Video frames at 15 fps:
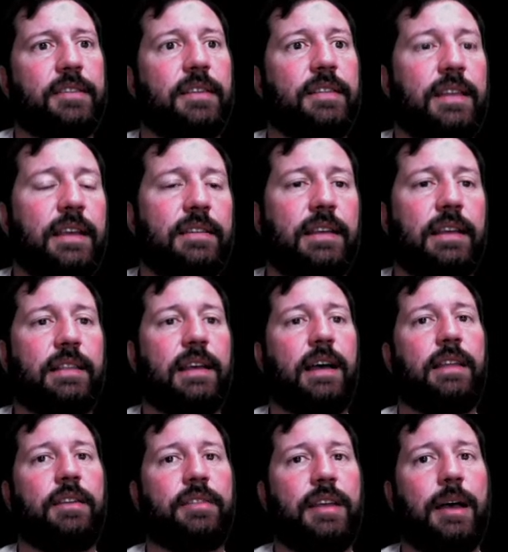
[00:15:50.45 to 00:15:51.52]
and things like
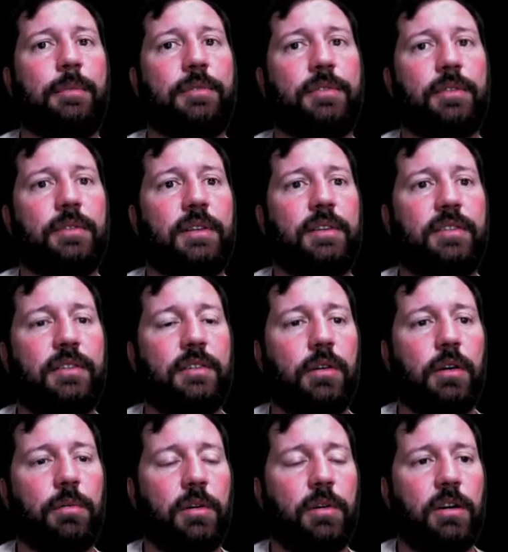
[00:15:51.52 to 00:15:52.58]
that. And there's absolutely
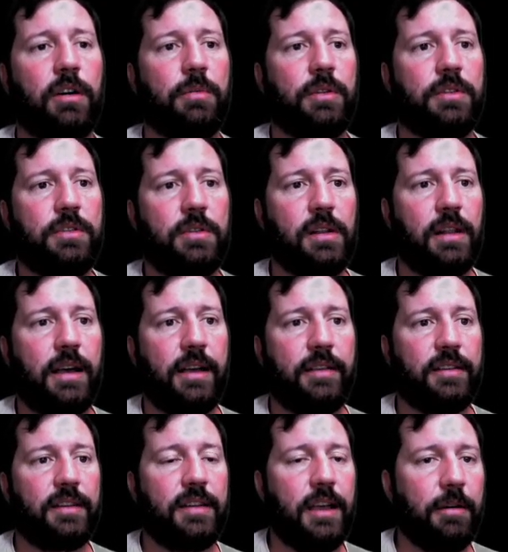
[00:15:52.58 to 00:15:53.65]
zero wrong with
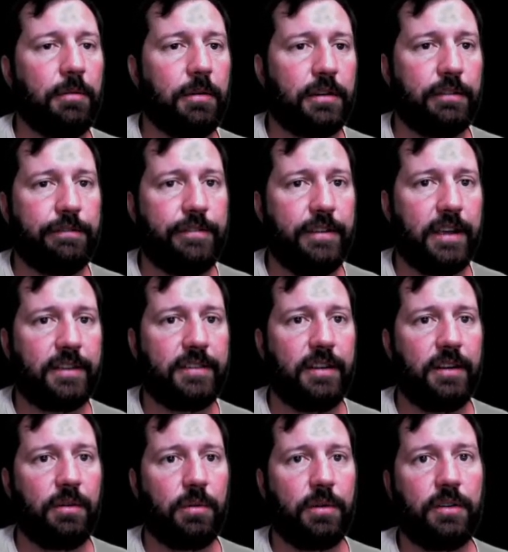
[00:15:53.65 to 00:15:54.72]
utilizing network effects
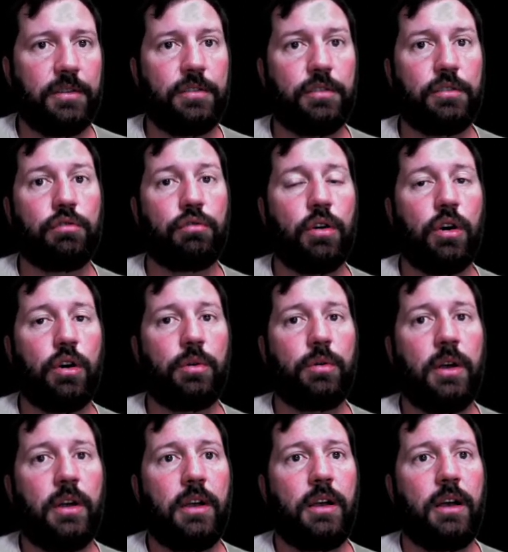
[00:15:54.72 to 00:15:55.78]
in order to
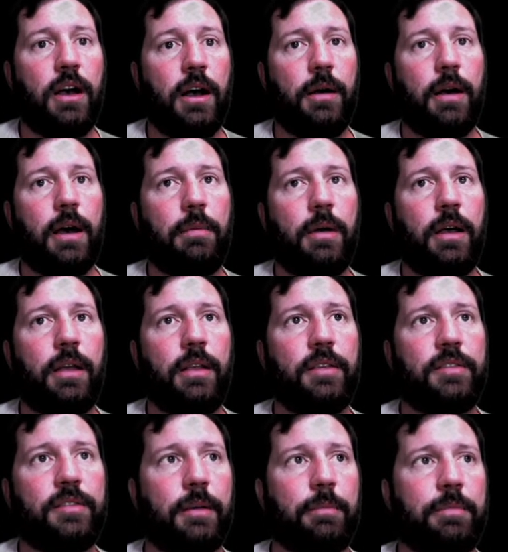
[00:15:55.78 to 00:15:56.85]
grow
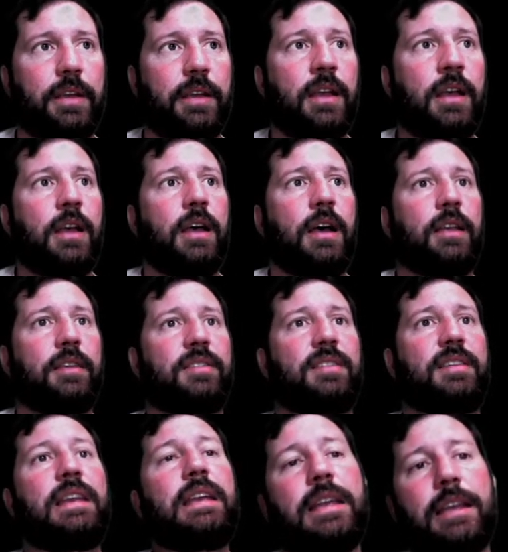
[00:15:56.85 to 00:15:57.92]
something. A
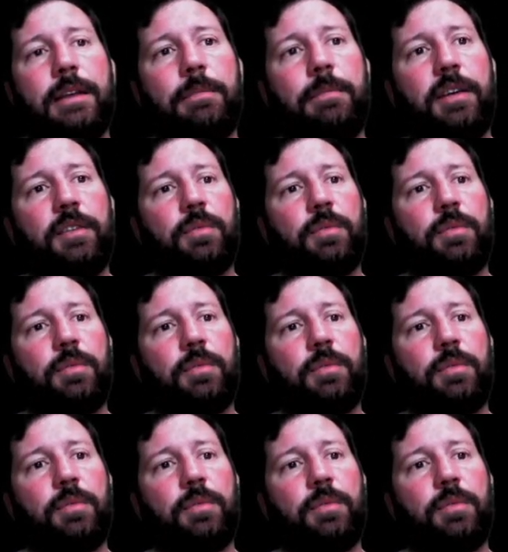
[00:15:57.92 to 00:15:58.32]
scheme is